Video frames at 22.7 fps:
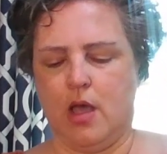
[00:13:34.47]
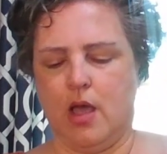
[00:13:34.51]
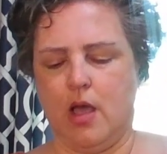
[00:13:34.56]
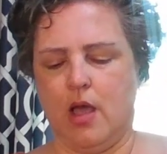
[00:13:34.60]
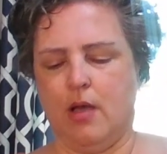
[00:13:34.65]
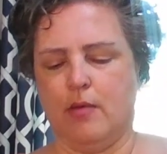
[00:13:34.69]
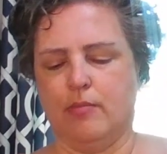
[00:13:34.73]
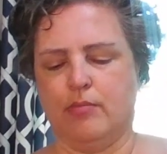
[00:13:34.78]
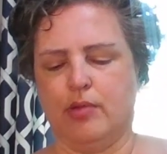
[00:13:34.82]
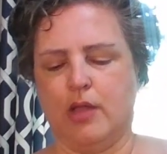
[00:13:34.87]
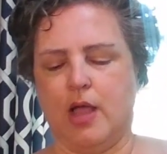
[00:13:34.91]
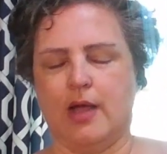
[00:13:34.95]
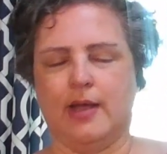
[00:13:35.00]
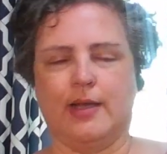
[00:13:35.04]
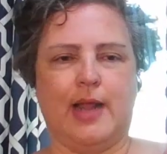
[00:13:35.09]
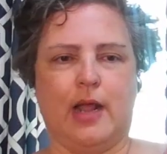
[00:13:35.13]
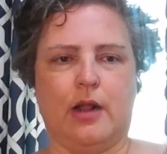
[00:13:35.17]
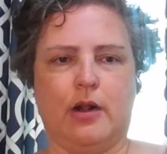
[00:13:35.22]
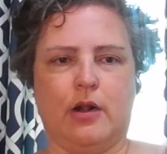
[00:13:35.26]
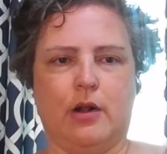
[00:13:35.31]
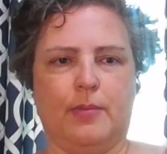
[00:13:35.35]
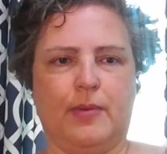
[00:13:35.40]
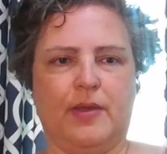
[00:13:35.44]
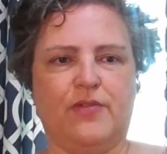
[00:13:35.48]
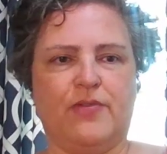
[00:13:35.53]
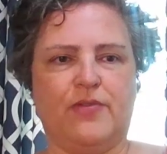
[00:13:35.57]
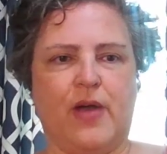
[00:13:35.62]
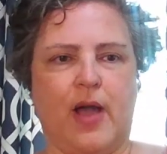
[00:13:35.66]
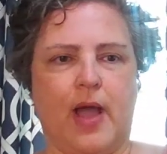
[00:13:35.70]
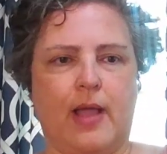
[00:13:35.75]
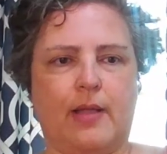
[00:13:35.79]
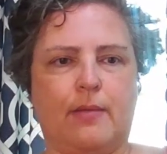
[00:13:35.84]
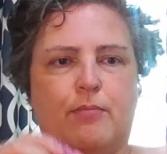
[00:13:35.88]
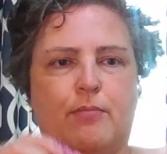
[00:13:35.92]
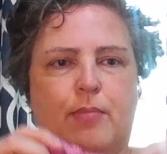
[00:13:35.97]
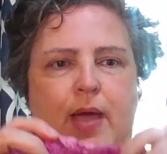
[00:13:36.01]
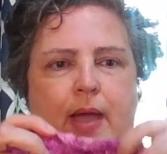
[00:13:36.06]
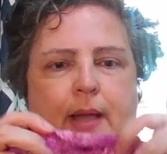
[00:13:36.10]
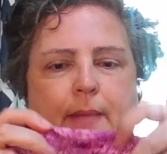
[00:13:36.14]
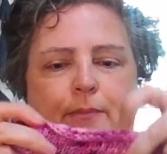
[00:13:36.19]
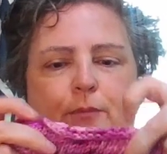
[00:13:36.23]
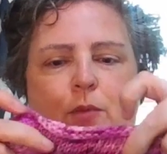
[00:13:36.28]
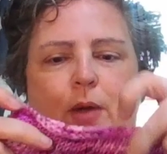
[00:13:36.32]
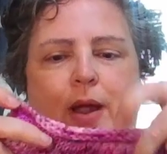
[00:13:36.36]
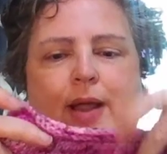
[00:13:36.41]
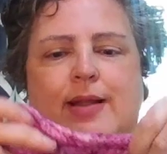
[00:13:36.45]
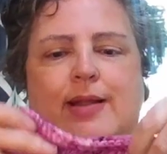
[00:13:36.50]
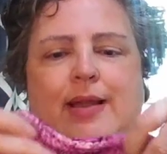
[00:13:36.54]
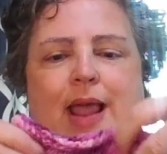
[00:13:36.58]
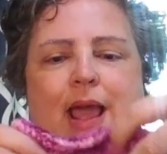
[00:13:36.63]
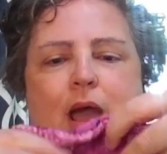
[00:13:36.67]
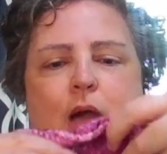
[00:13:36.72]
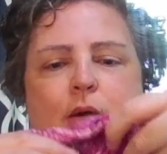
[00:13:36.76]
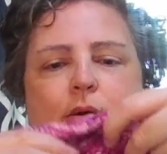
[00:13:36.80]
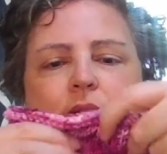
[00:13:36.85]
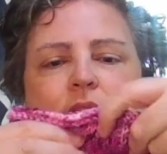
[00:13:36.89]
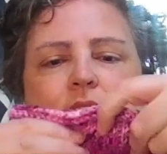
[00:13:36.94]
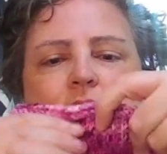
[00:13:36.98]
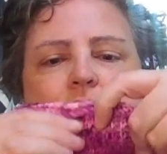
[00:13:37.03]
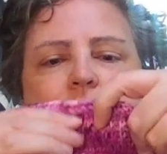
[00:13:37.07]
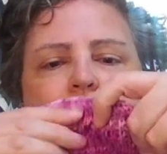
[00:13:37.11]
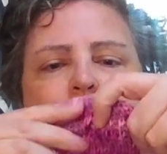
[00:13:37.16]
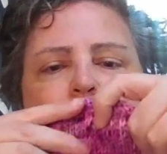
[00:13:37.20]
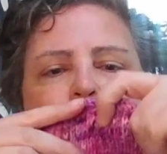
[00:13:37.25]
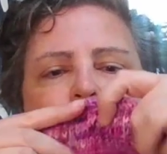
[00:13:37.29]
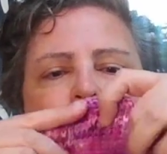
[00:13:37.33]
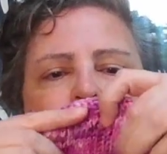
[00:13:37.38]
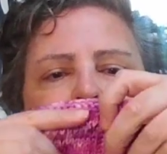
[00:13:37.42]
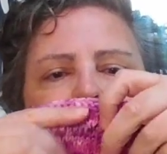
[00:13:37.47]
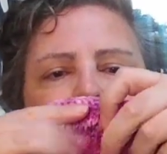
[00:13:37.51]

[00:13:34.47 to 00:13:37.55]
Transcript: uh, block it out, it'll be fine. But right now it's...